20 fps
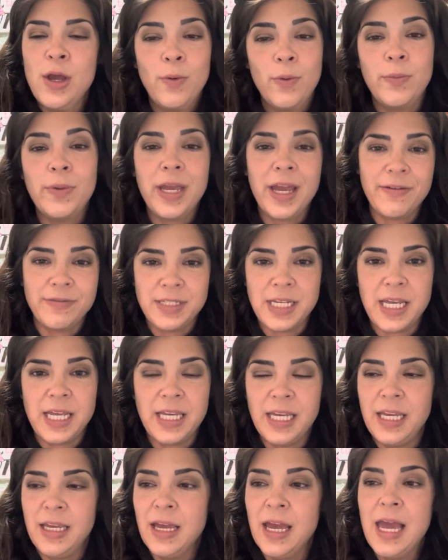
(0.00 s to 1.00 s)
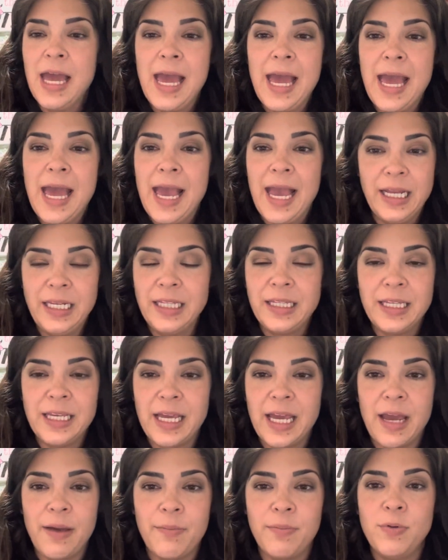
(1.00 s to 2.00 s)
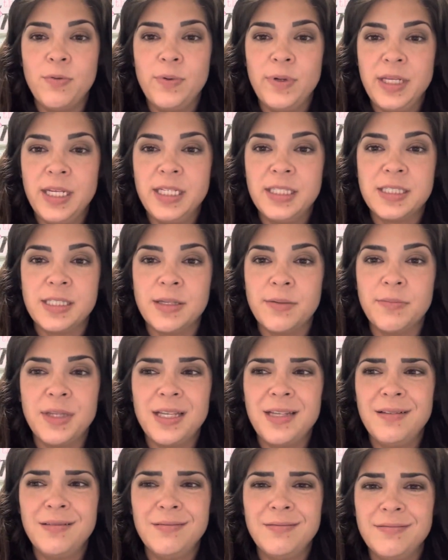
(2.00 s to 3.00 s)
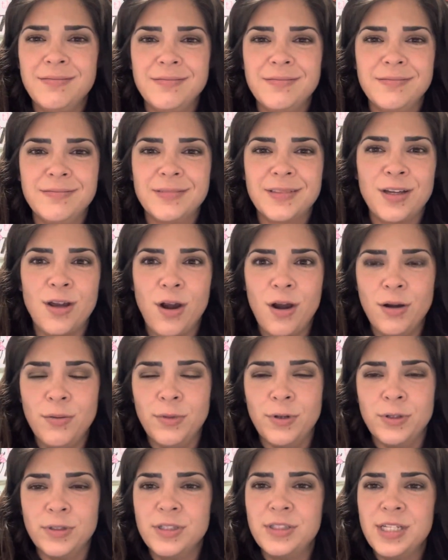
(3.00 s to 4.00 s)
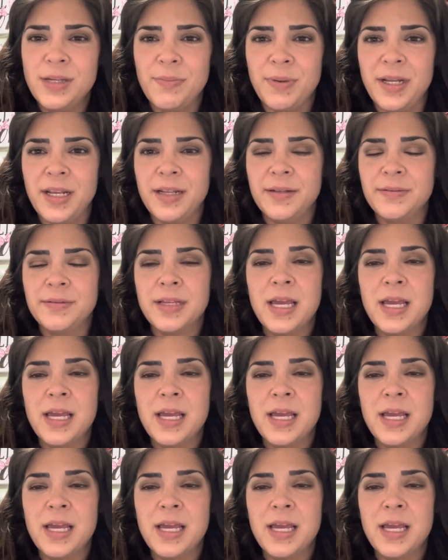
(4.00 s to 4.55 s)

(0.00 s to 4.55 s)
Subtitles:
When we have tangy anything apple, we need something caramel to dip it in.